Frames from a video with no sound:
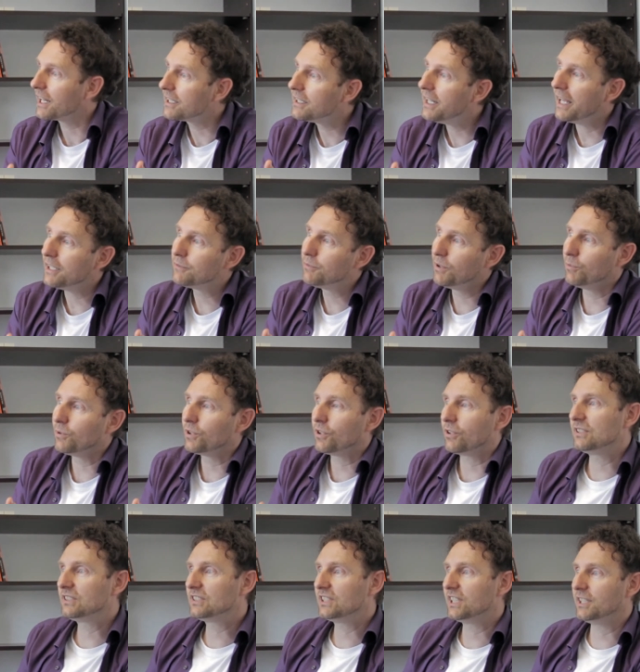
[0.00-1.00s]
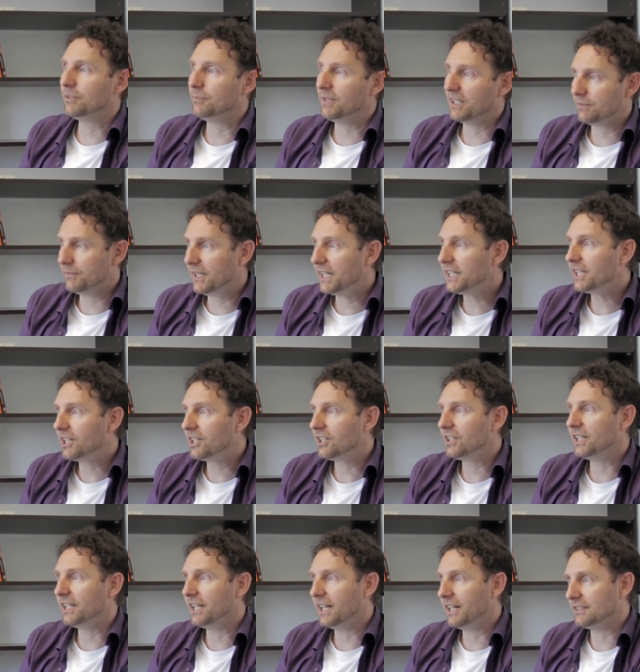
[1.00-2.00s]
that we would consider
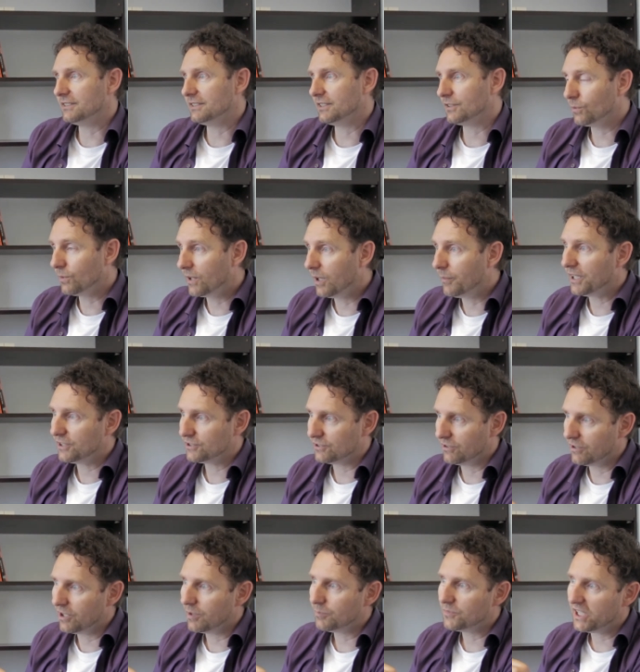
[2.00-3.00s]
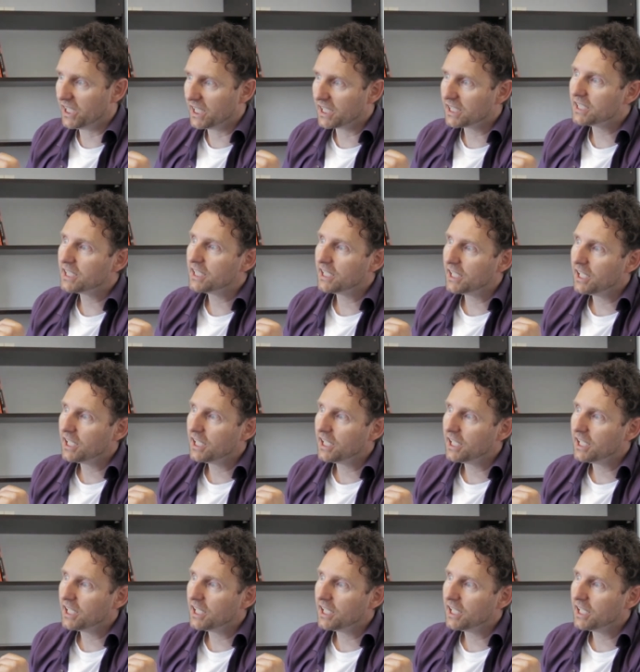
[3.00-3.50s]
mathematically as a two-dimensional object.